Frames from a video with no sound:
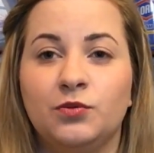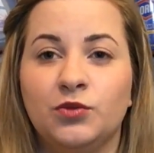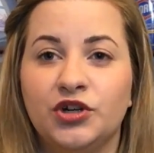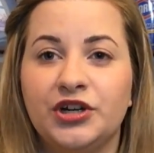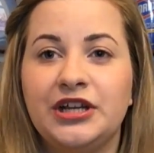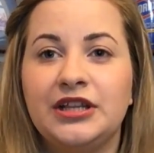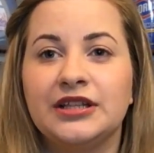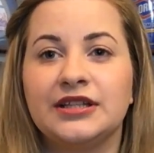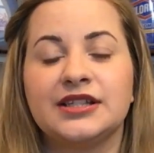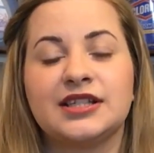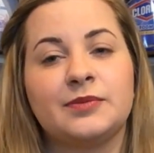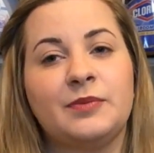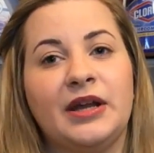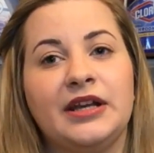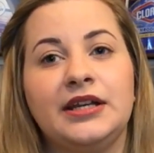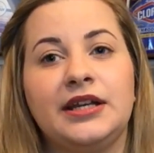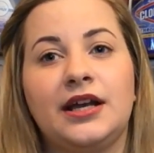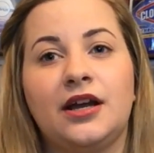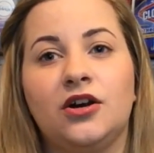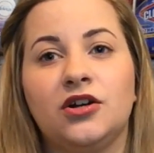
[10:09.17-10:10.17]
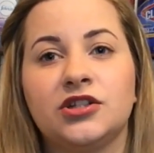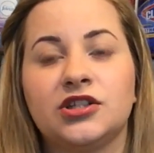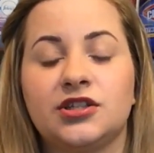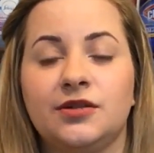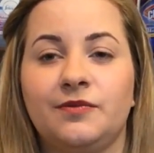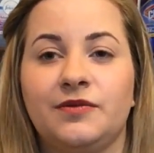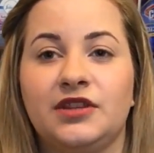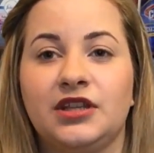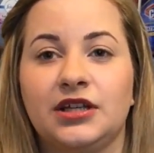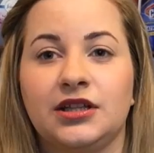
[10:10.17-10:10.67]
money than spending it on
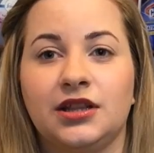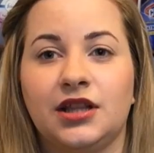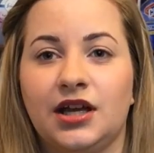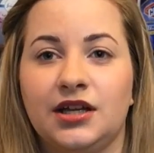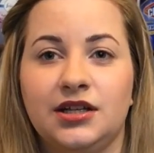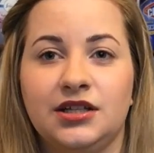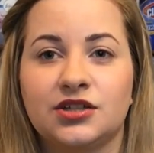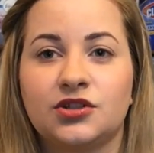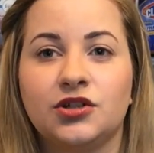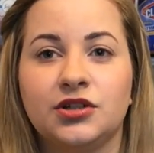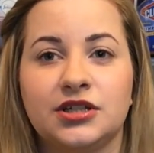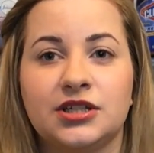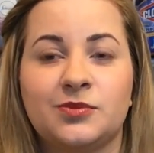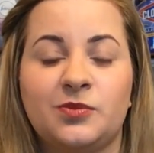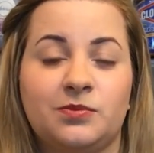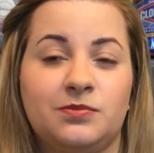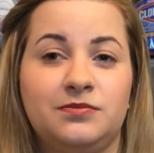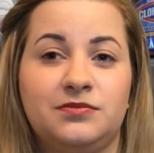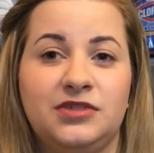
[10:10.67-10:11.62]
something that is going to,